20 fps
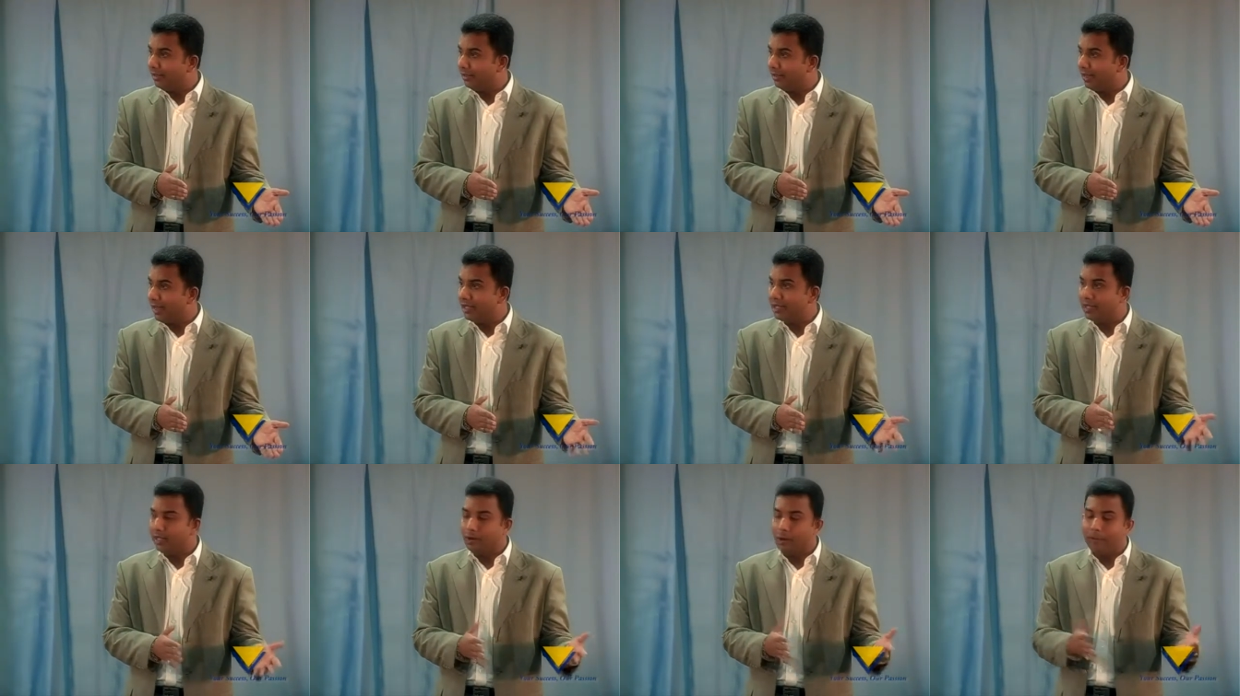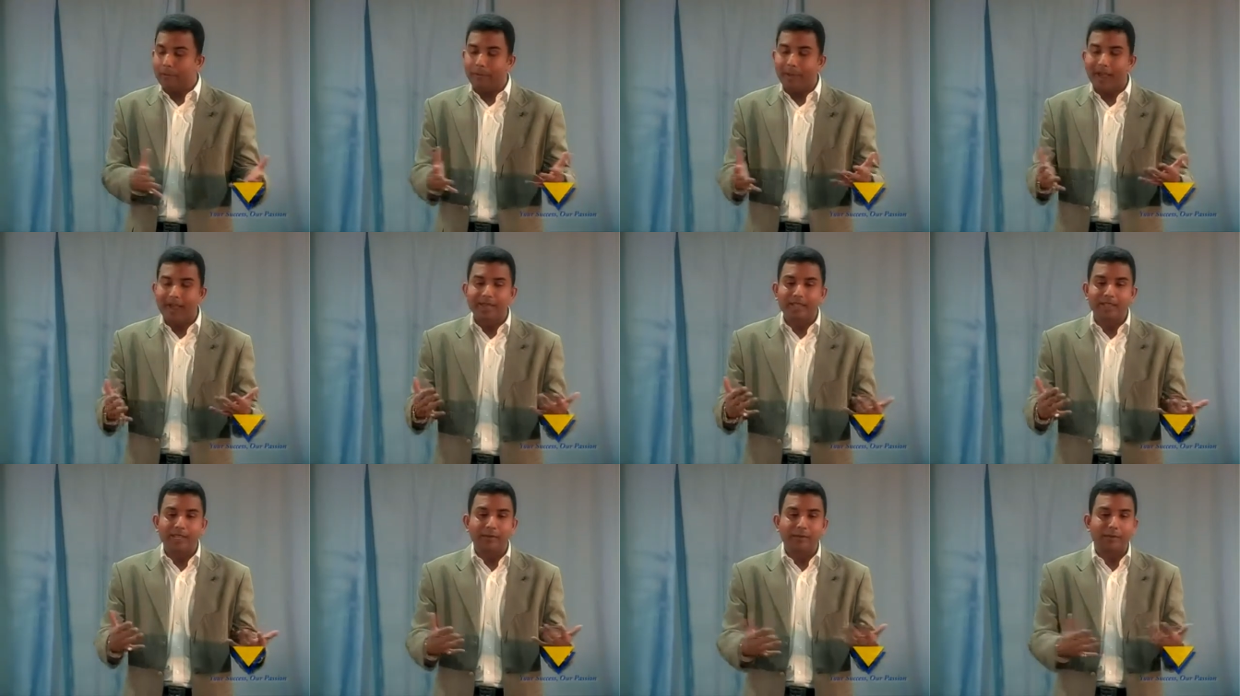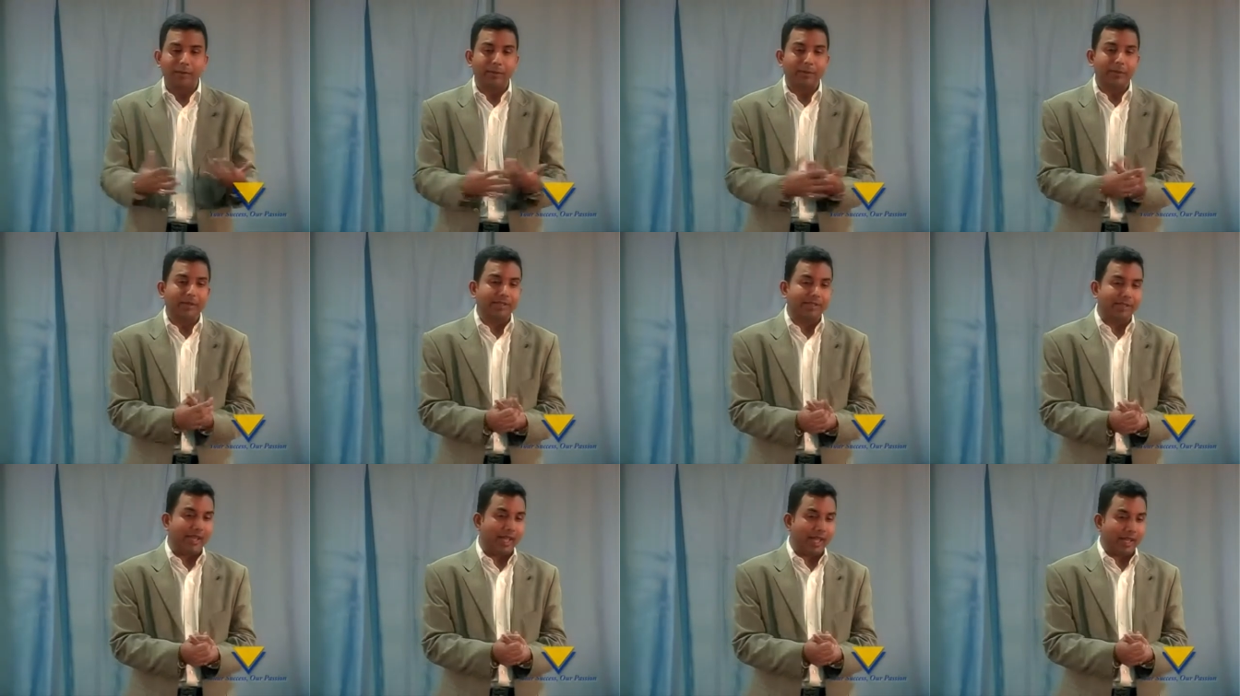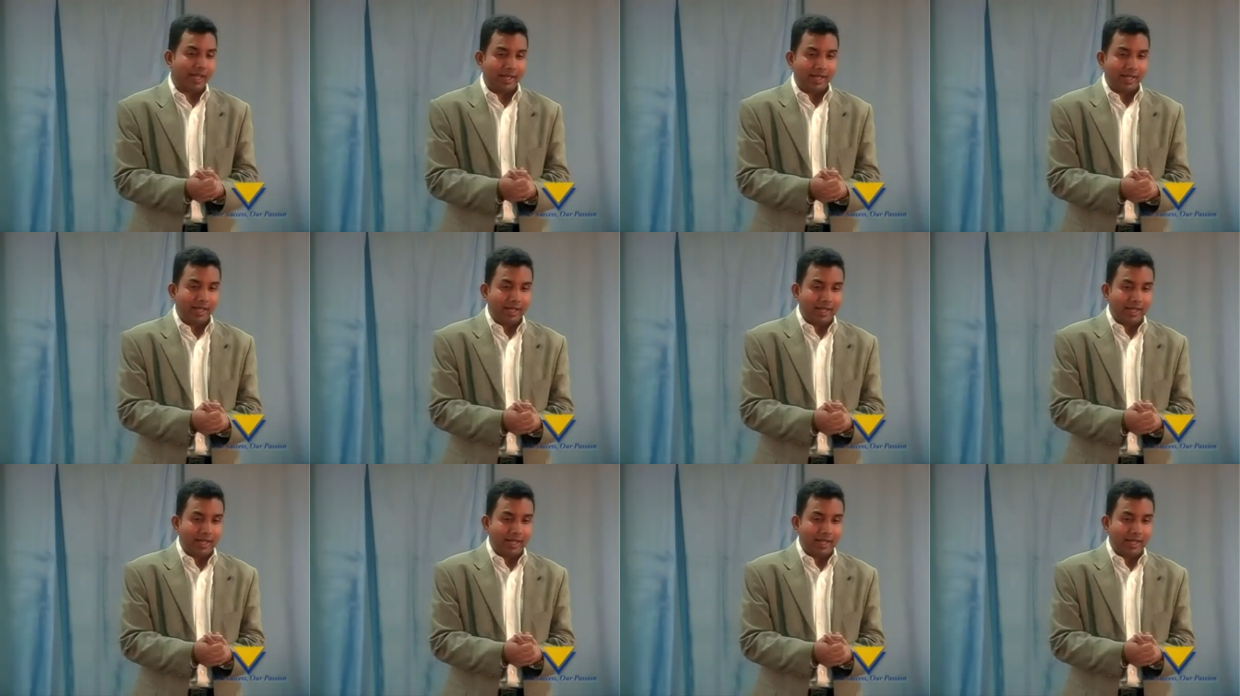There is a comparison people say.